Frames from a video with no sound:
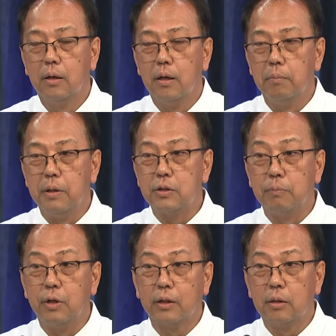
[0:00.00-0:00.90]
be
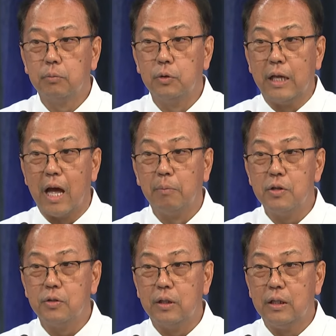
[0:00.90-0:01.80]
subjected to the
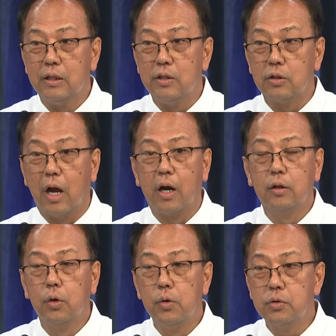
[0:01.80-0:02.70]
amnesty are
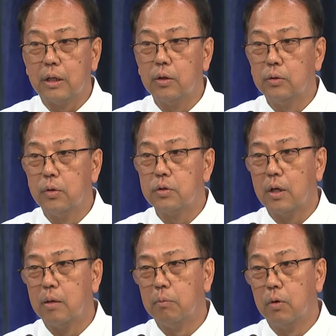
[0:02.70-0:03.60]
those ano those
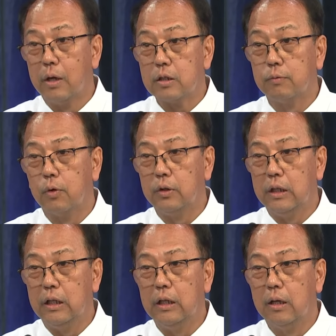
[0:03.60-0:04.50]
more or less
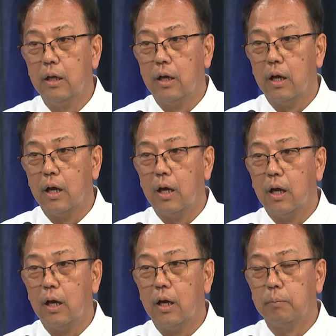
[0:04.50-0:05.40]

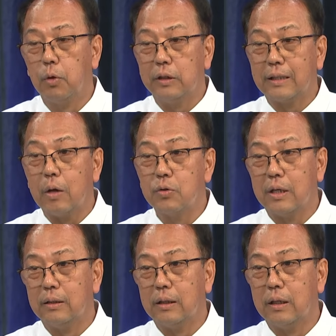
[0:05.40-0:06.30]
40,000
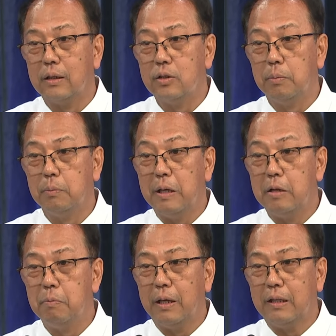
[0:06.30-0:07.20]
CPP
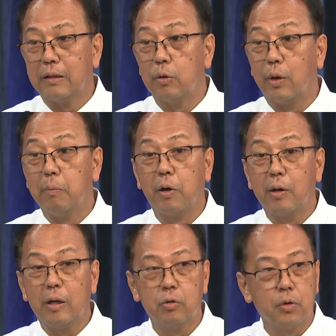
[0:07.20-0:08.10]
NPA that have
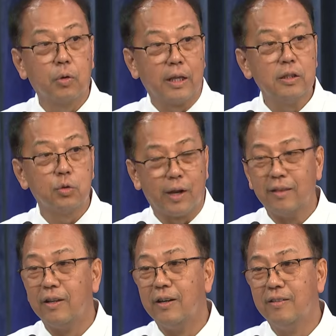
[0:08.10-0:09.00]
already
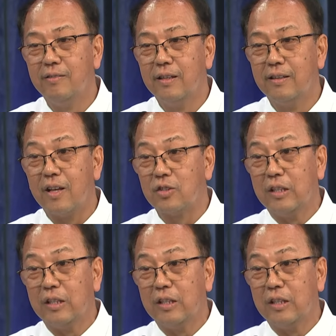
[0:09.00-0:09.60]
surrendered. Doesn't